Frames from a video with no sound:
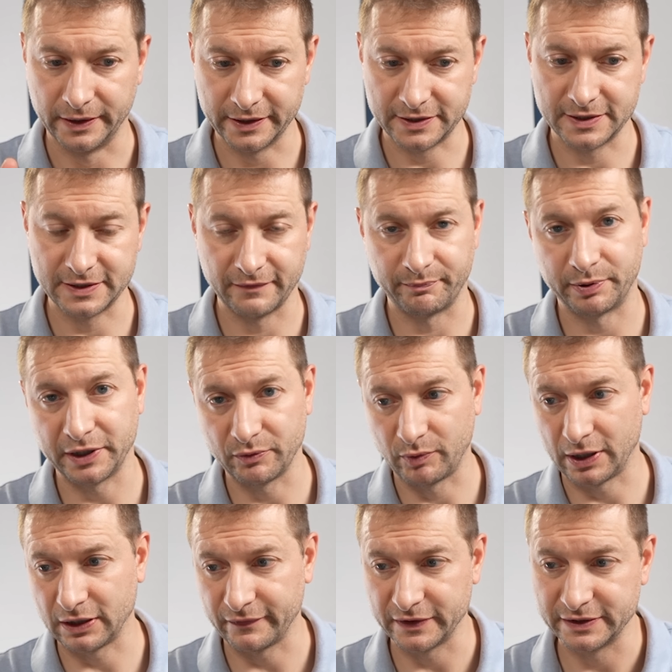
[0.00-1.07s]
this is a pretty
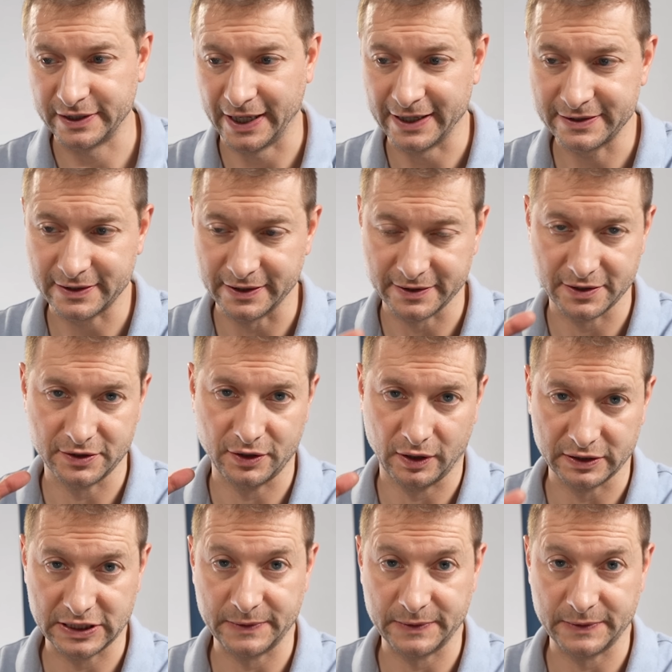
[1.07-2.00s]
relevant test and it's called